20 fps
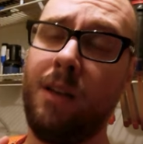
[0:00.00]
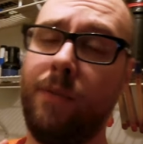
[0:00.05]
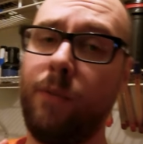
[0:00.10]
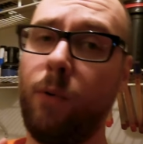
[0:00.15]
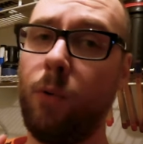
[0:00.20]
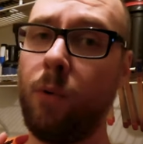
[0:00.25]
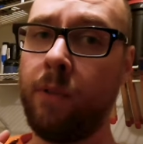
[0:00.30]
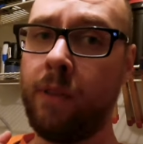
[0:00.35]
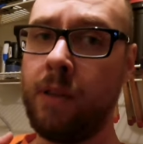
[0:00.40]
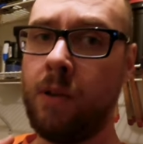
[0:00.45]

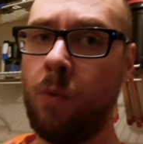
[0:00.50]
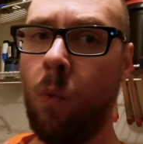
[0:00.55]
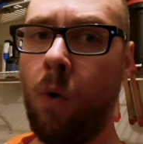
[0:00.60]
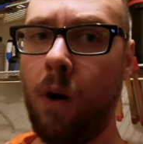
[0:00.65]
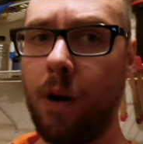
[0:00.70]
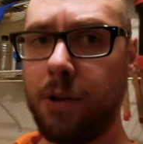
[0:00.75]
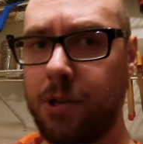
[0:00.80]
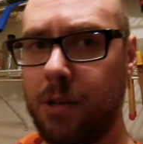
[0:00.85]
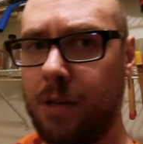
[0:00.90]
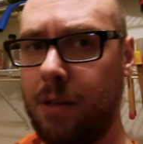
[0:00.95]
for the
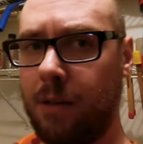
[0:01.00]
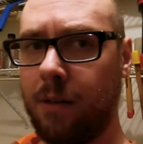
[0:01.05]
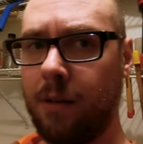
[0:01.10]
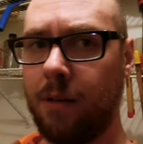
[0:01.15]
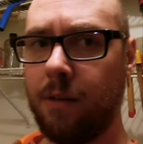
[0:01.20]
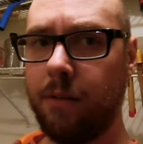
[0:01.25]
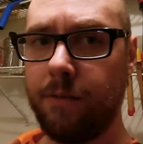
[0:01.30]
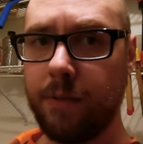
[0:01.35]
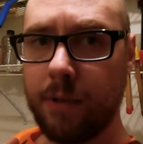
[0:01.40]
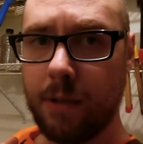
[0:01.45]
washing
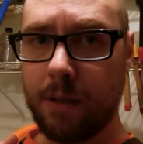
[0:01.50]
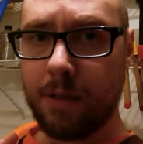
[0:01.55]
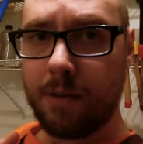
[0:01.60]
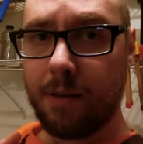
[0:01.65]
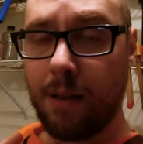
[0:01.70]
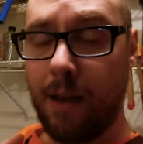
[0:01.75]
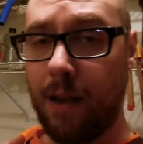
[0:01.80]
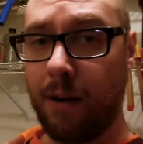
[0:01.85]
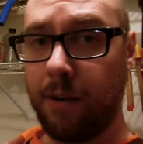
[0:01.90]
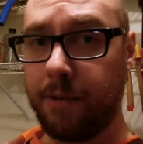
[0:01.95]
of uh,
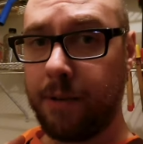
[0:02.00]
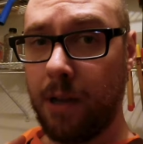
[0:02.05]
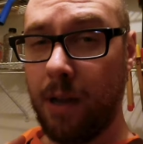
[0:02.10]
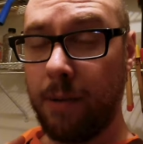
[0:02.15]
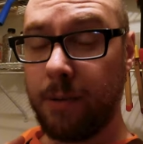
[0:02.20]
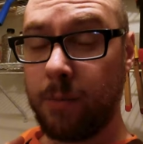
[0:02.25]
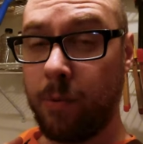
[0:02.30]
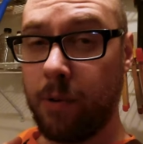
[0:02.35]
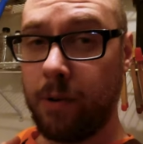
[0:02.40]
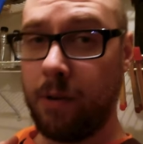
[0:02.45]

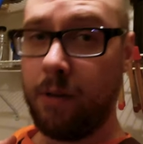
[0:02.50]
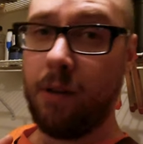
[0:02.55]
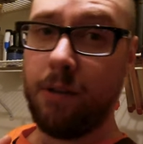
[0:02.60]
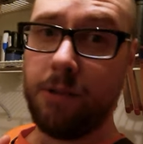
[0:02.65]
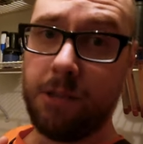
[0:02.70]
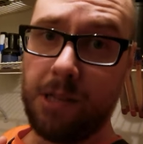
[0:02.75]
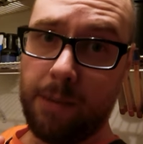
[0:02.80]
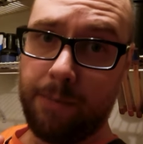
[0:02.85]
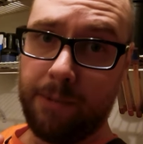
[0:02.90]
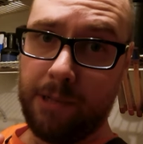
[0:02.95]
cyanotypes printed on
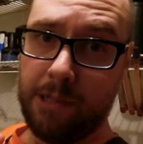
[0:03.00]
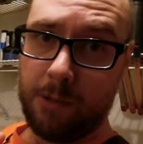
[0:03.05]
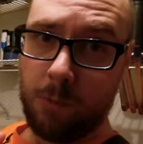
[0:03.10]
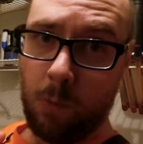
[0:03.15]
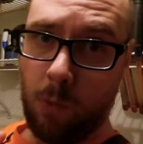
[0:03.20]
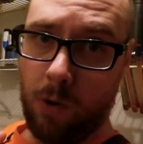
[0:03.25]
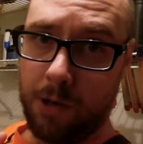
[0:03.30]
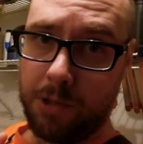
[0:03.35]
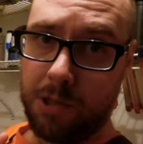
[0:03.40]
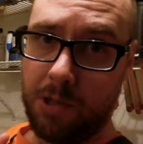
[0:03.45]
Japanese
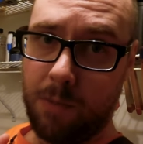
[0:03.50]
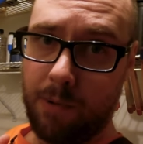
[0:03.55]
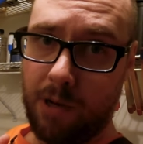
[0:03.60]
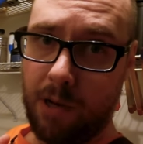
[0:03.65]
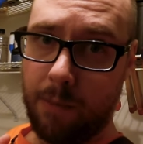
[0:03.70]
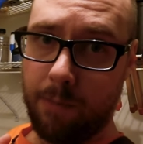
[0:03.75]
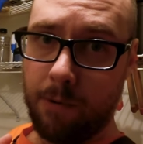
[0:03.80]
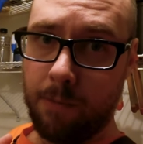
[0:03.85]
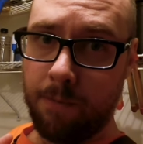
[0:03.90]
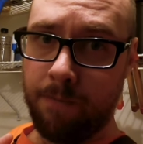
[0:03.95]
washi
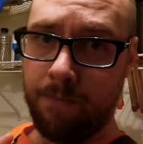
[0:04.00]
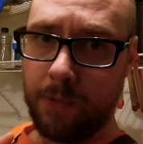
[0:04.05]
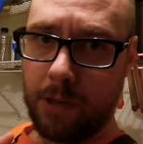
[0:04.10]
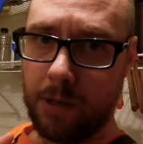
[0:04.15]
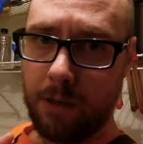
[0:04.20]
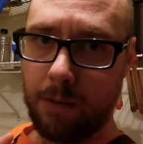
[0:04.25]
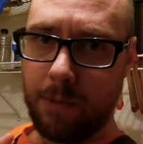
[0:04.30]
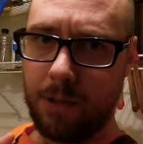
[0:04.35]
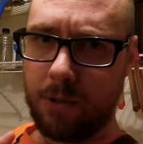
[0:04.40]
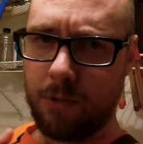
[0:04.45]
paper,
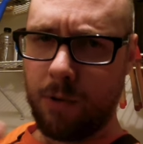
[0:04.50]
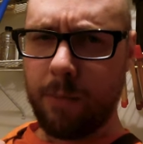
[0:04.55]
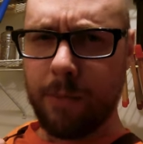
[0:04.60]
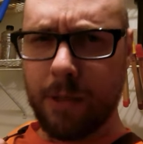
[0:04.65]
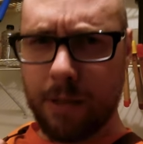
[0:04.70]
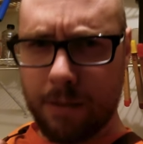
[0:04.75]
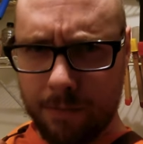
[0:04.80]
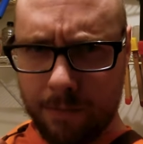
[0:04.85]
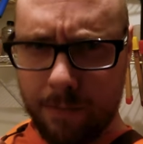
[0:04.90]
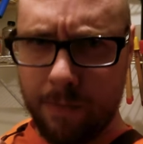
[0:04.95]
um,
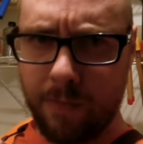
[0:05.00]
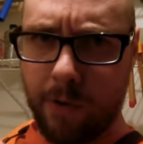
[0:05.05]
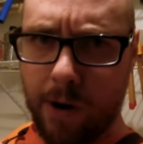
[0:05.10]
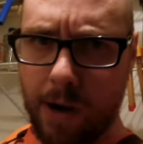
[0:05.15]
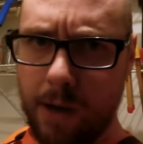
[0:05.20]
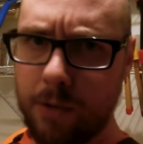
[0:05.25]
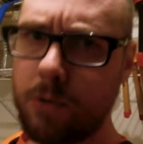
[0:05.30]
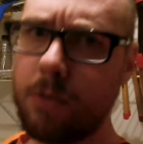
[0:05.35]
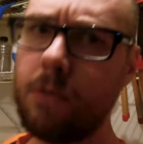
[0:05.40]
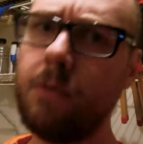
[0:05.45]
extremely
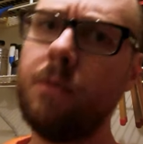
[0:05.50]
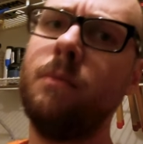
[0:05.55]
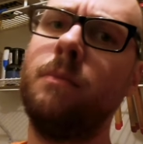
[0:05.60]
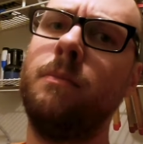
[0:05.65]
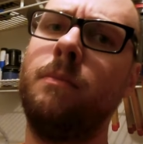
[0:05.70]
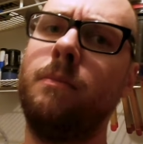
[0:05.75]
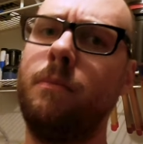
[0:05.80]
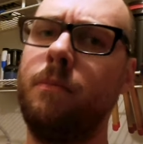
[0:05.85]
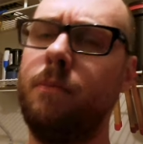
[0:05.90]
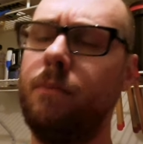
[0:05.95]
fragile
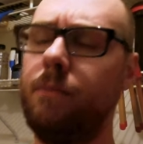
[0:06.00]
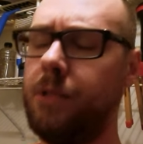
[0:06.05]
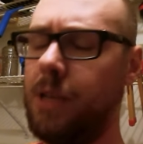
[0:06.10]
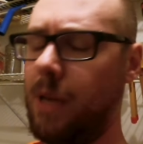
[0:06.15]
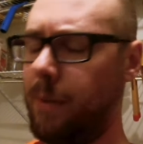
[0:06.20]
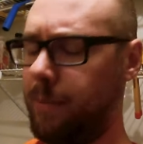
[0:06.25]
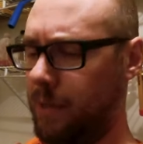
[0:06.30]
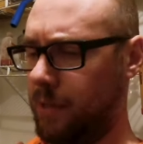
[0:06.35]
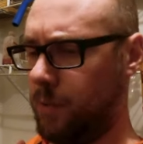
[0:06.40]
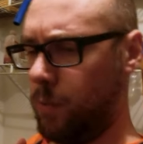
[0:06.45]

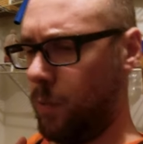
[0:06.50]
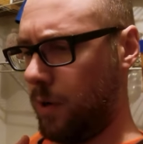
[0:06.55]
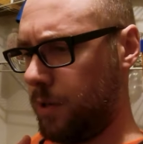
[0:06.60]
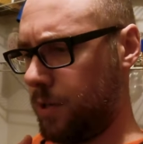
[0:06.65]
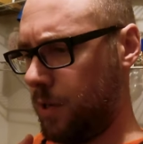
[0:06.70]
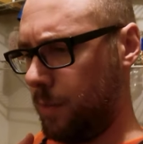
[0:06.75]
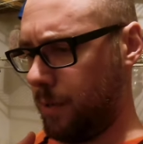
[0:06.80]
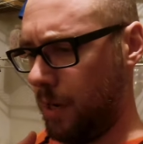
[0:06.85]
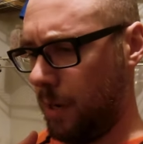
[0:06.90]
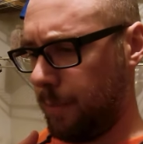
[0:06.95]
Japanese
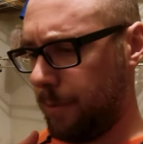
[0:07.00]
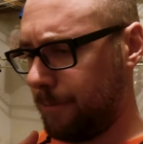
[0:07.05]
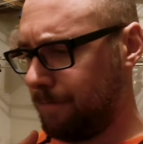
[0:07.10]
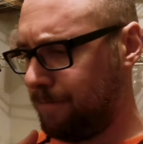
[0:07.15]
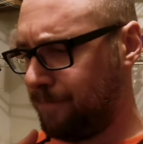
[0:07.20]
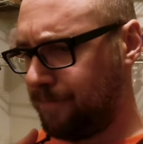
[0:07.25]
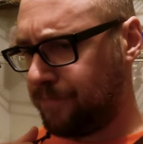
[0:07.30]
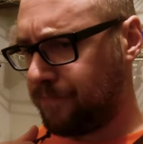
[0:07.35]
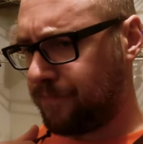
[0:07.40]
washi paper.